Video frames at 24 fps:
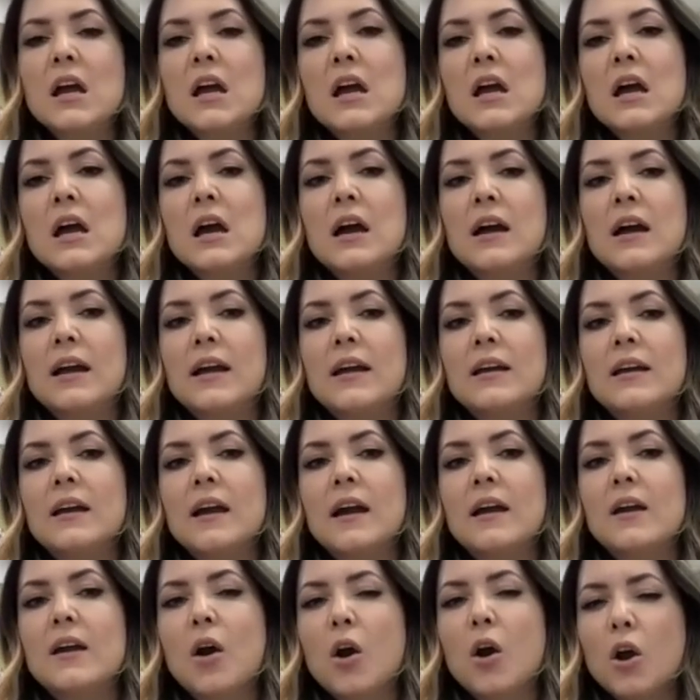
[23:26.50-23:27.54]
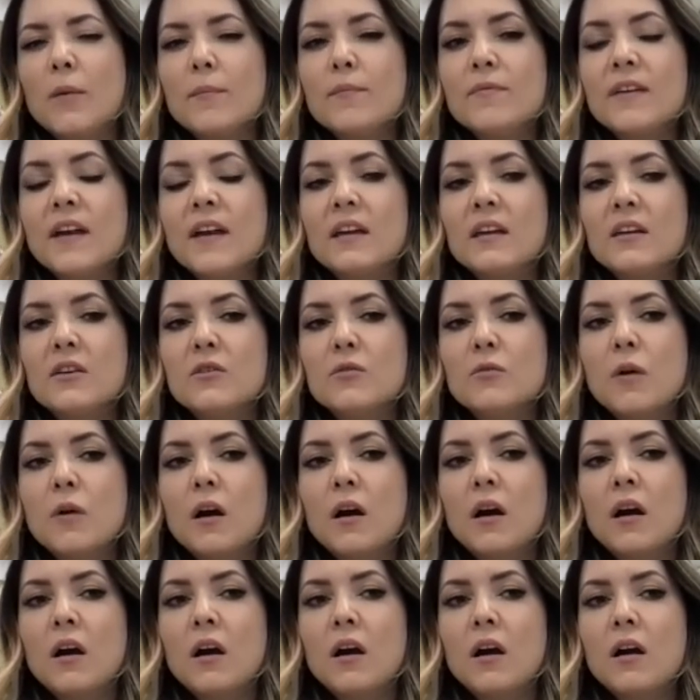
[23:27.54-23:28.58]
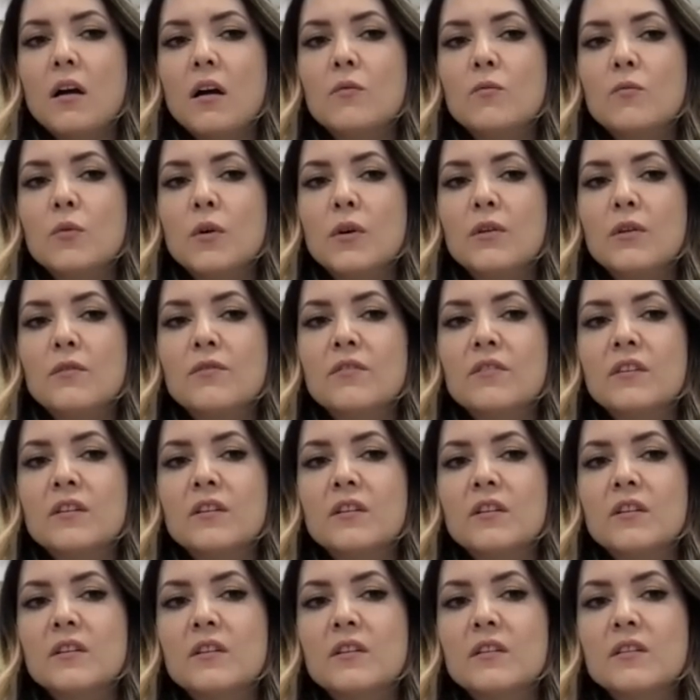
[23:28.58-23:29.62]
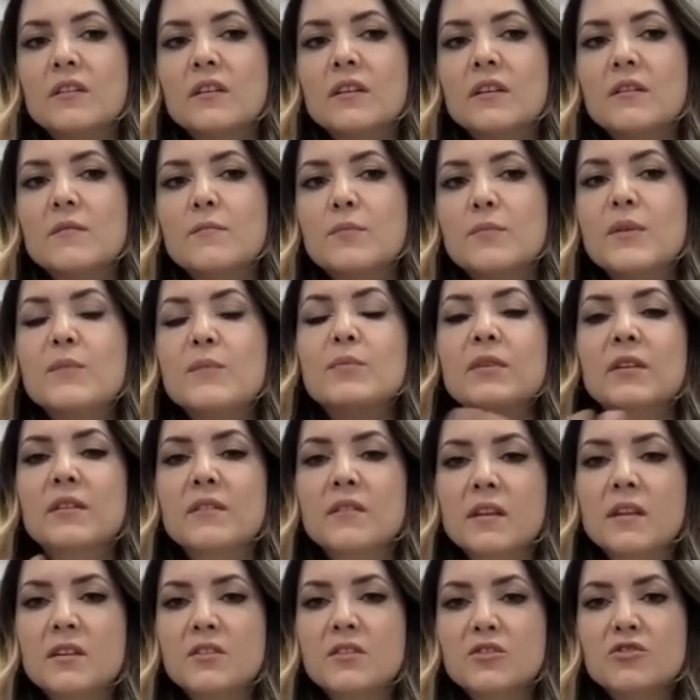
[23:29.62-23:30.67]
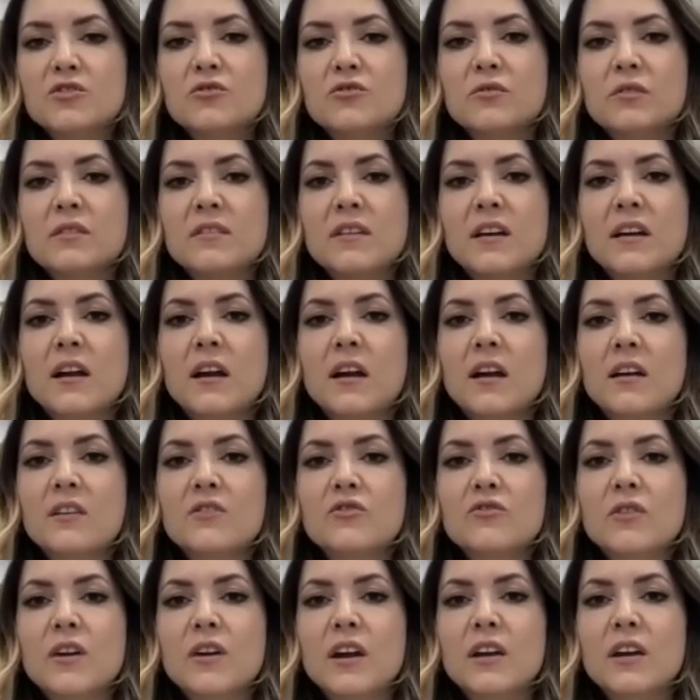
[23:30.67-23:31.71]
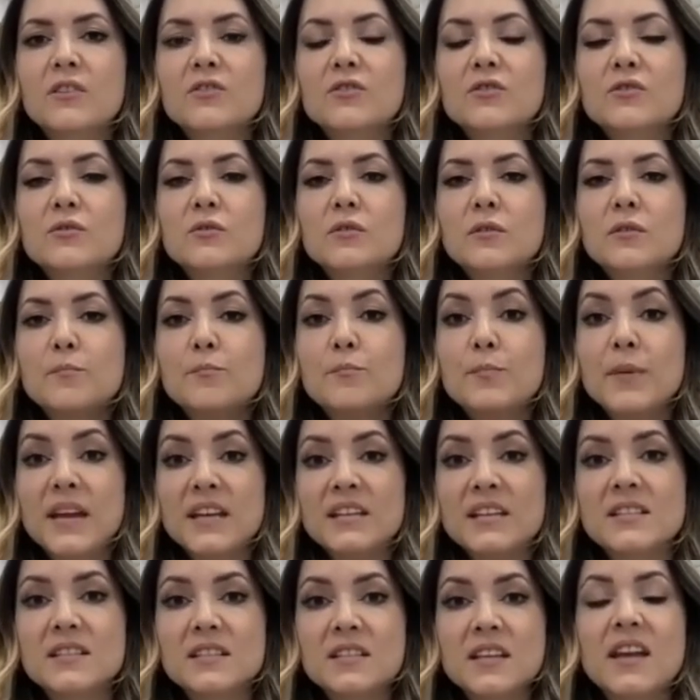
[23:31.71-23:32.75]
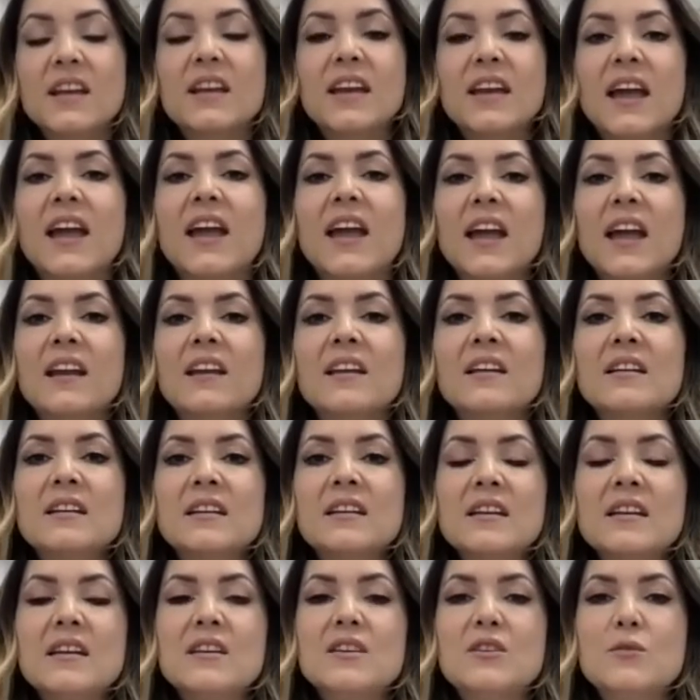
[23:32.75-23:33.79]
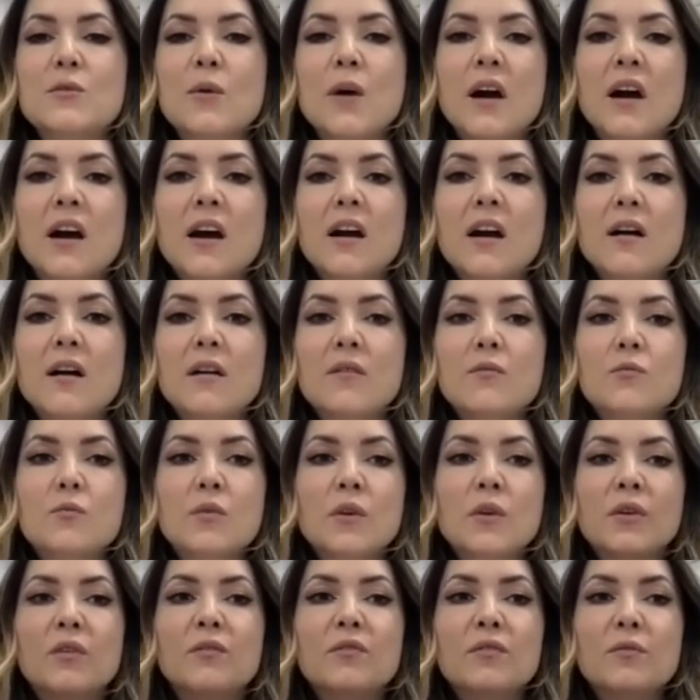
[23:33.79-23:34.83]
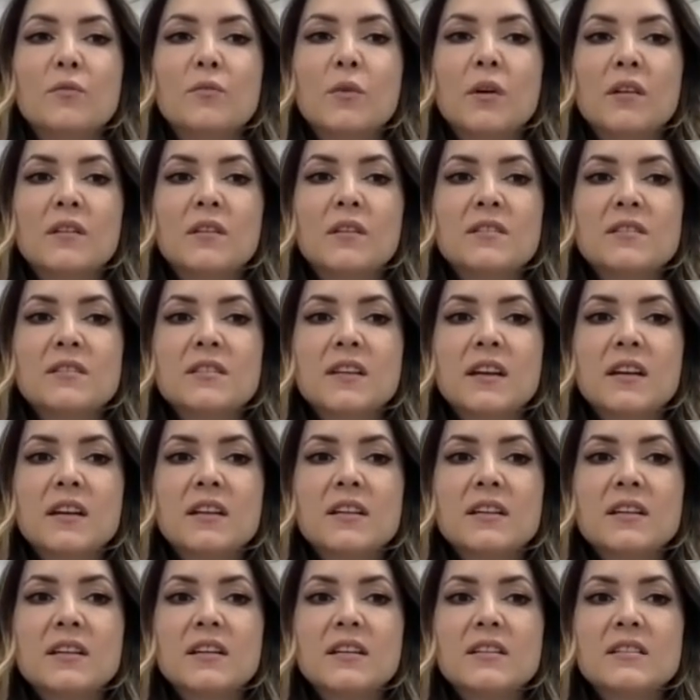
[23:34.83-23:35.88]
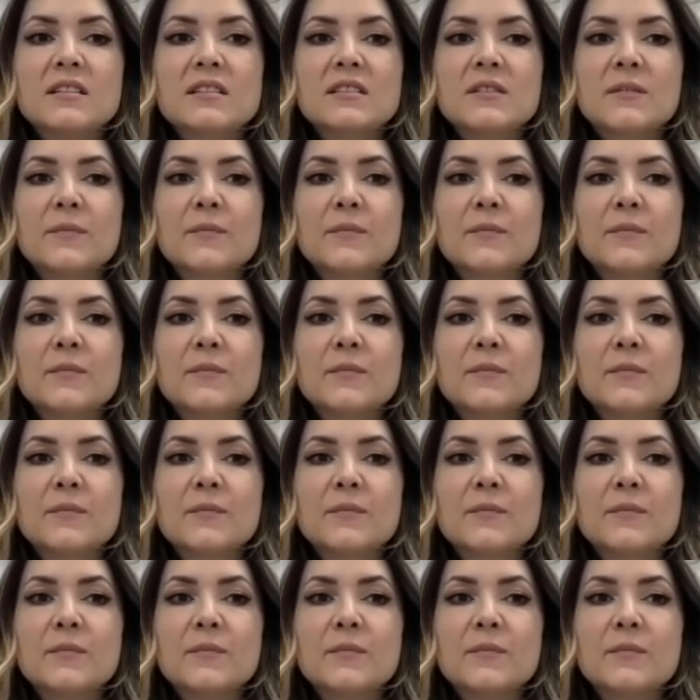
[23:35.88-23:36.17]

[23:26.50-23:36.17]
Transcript: I hope that you are one of the people in the industry that are trying to do the best they can. You are one of the ones that is